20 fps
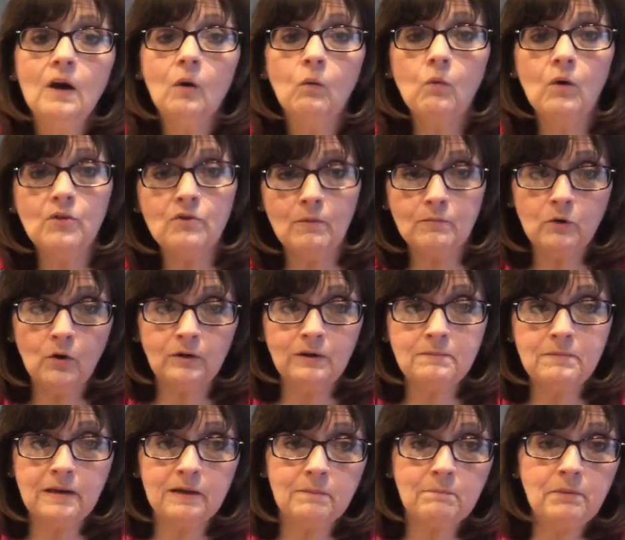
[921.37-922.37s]
whether I'm going to
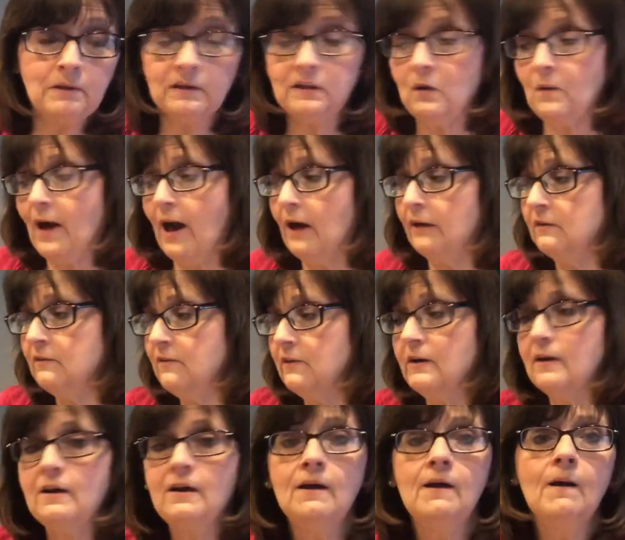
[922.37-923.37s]
make a pillow out of
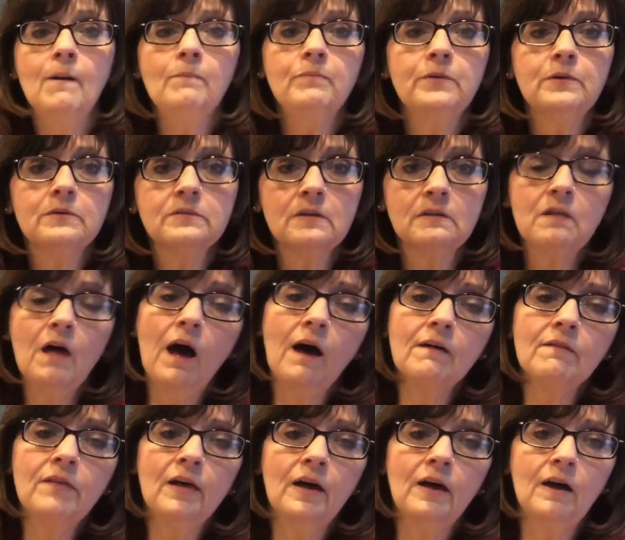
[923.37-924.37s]
it. There's a
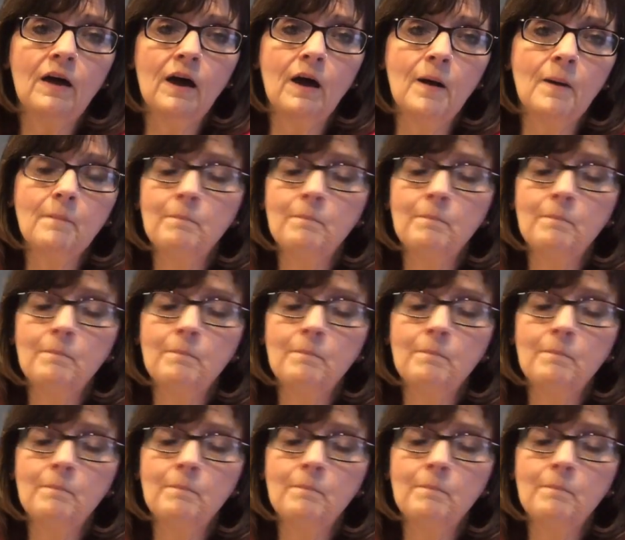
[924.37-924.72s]
lot that